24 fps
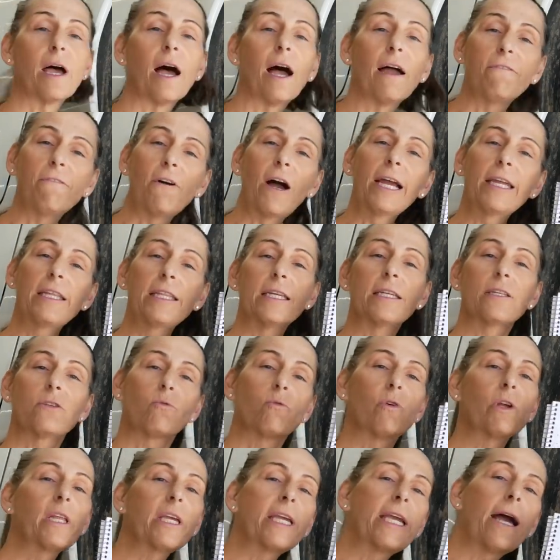I find this
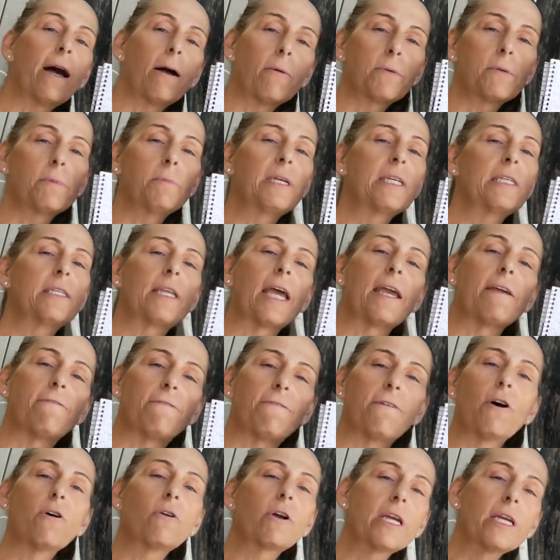really helps me stay
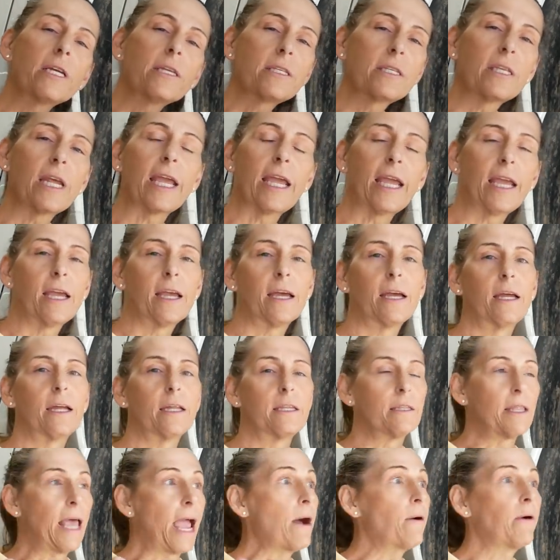focused,
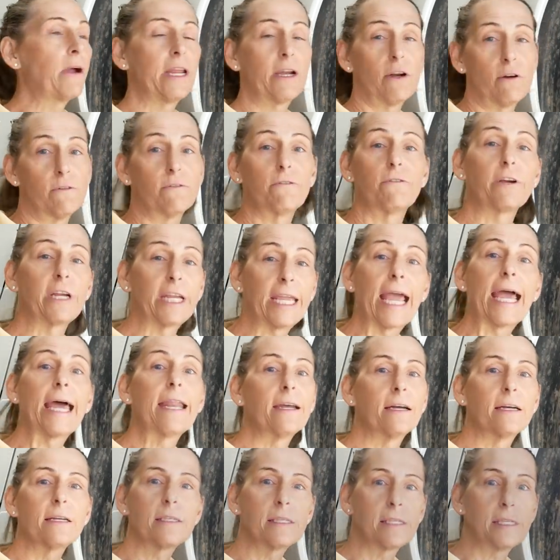and that way I don't
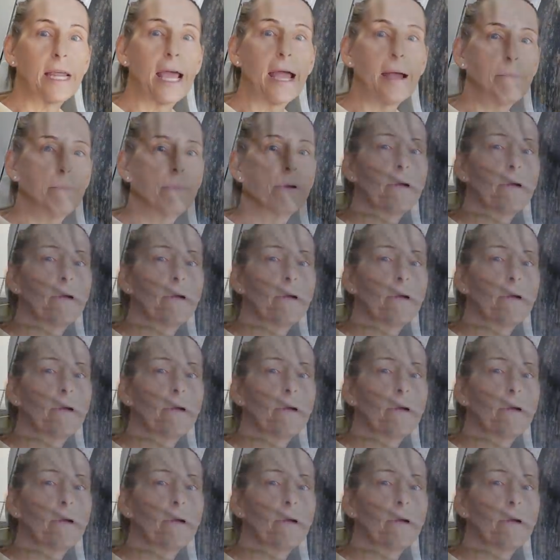forget a step.